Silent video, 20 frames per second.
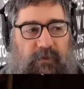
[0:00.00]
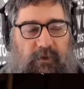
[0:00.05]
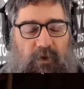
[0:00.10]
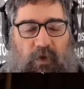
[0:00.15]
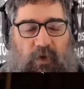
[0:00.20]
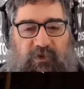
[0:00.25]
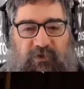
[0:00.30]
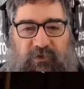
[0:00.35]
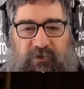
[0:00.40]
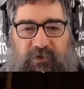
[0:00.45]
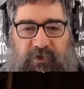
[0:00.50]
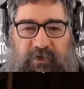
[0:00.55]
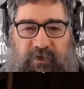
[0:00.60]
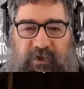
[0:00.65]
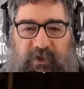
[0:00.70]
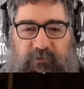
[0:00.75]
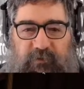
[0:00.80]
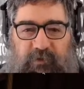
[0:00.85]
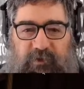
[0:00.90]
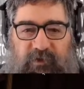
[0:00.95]
I do
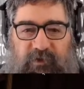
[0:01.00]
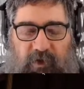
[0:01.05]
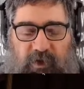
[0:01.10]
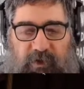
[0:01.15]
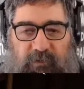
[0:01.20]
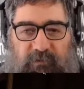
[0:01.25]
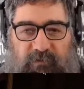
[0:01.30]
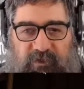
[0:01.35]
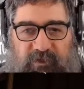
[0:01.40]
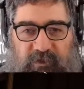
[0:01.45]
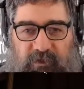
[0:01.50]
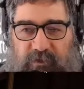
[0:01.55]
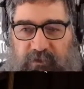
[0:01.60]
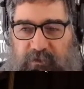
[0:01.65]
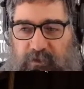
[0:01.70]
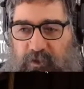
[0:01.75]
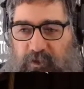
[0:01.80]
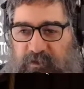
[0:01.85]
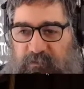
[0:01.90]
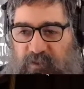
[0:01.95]
nearly every time.
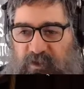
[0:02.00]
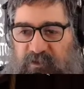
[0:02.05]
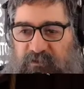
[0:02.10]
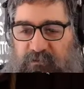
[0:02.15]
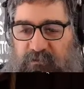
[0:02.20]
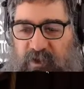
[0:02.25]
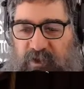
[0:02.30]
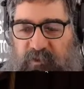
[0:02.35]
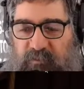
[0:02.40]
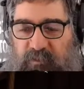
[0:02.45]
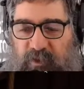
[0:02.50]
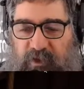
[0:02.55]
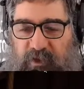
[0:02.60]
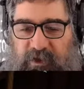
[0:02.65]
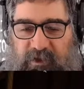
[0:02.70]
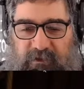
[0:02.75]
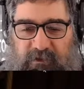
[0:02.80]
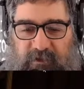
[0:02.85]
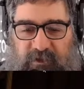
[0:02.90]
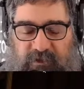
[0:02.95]
So I'd much rather
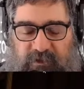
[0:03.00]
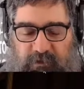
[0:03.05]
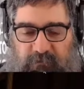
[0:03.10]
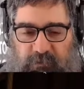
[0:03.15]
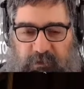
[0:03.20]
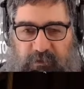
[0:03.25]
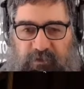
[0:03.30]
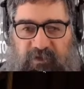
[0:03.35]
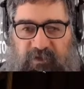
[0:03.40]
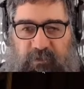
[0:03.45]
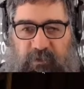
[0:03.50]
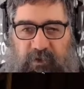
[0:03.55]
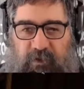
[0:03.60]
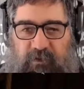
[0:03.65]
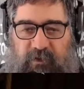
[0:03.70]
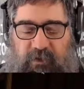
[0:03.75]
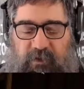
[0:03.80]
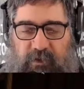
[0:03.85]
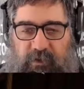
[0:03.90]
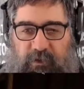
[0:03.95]
buy a new route. This one, I
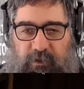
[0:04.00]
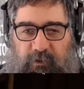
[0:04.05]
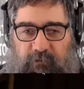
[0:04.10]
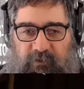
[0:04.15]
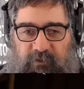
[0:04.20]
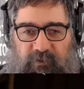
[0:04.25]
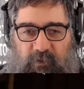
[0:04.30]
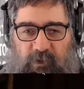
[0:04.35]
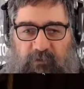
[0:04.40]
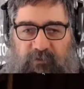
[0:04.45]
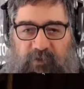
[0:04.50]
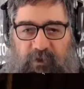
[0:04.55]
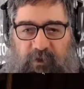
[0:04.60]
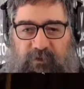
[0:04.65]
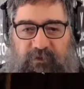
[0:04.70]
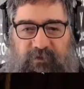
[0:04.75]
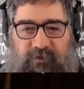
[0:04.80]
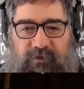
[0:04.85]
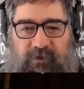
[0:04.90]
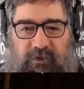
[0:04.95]
think I got it for
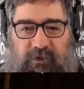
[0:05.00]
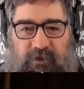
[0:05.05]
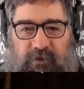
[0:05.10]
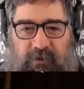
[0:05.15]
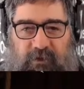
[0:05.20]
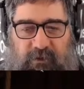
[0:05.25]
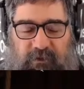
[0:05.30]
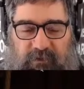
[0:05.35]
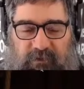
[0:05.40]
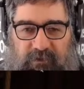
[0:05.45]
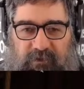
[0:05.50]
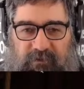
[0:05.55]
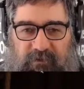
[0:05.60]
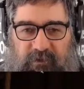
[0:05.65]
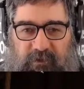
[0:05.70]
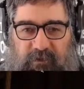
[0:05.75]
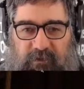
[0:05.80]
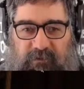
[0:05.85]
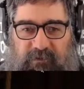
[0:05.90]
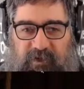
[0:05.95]
$12.
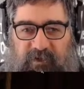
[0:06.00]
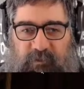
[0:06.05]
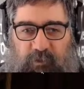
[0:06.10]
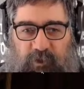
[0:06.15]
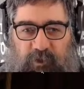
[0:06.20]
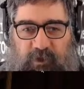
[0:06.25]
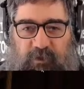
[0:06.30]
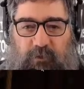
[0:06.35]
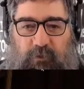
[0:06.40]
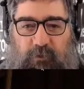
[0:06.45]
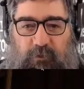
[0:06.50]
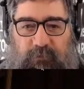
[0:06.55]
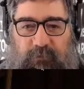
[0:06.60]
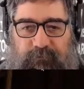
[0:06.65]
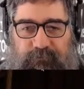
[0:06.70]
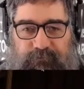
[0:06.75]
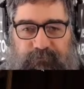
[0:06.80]
So that's pretty cool.